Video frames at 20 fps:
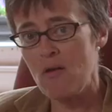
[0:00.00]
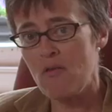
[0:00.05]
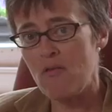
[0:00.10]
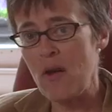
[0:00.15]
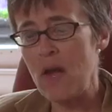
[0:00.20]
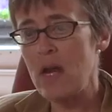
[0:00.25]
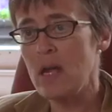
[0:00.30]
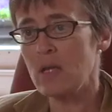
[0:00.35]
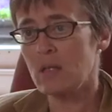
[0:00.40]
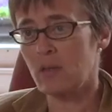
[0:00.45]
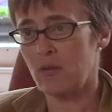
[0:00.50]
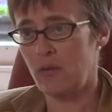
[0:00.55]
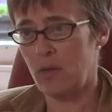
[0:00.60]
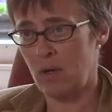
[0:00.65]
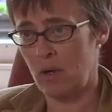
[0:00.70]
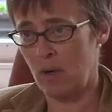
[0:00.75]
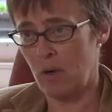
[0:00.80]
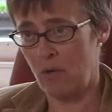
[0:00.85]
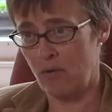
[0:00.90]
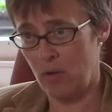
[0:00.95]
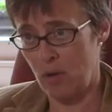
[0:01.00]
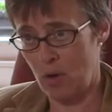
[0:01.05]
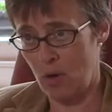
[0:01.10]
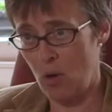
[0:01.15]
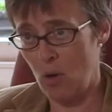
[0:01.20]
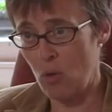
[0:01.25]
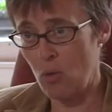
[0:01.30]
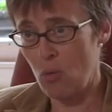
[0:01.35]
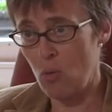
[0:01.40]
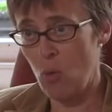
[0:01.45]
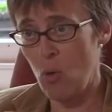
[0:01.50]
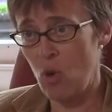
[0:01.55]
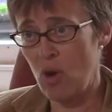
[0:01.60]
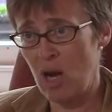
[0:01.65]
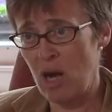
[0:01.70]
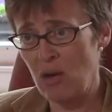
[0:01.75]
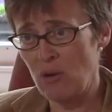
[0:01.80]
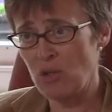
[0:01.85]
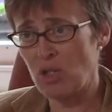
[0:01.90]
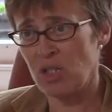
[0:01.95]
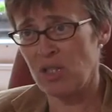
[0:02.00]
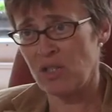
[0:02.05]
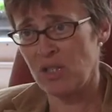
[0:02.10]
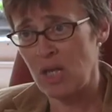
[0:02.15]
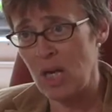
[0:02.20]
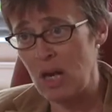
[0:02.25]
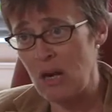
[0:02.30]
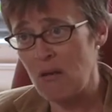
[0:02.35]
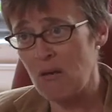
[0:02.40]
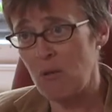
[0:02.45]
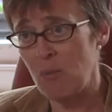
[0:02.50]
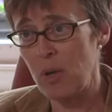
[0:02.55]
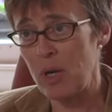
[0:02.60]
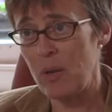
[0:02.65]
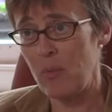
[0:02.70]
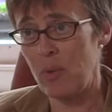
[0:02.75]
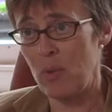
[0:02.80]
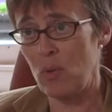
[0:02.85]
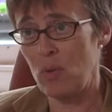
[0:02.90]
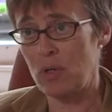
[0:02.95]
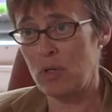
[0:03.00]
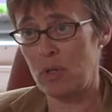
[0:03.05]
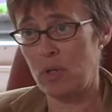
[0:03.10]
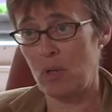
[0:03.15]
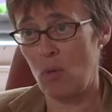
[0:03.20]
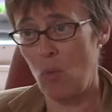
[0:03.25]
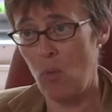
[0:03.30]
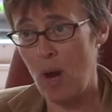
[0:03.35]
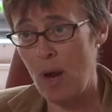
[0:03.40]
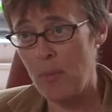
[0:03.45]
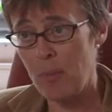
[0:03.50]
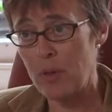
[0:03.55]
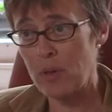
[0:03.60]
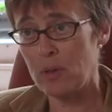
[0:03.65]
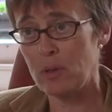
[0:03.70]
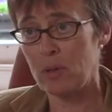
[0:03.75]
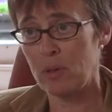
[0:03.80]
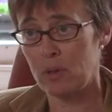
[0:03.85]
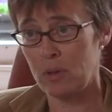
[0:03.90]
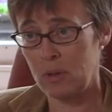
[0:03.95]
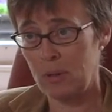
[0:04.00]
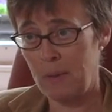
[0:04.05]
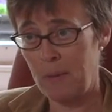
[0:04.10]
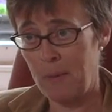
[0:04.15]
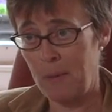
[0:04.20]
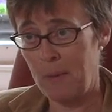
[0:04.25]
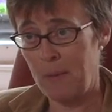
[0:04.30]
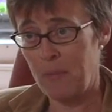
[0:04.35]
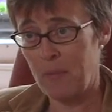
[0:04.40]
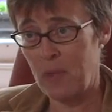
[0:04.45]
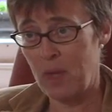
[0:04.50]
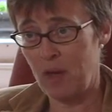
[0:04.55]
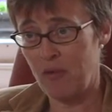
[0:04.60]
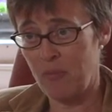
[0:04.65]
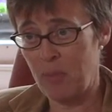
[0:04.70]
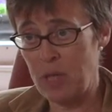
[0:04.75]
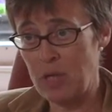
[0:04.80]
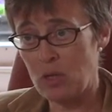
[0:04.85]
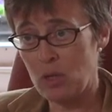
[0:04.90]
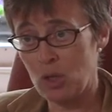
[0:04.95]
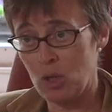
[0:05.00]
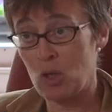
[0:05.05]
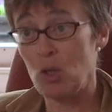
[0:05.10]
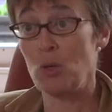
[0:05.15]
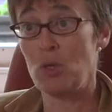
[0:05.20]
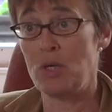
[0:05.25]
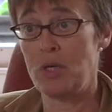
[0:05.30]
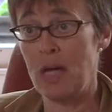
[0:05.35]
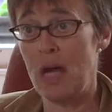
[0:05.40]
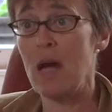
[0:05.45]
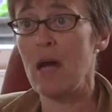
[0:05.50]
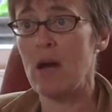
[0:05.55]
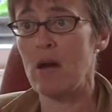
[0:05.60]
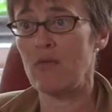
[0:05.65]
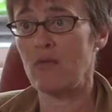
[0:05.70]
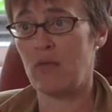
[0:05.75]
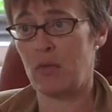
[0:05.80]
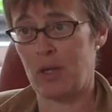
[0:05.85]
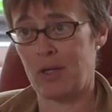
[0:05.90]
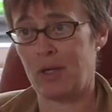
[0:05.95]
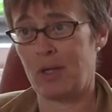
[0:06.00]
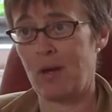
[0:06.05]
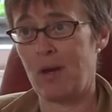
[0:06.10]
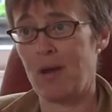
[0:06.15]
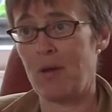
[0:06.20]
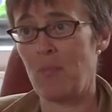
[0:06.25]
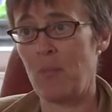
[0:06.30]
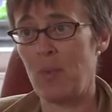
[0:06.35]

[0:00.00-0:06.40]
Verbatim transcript: phase of the, of the Cold War, culture is terribly important. The weapons have been stood down for the time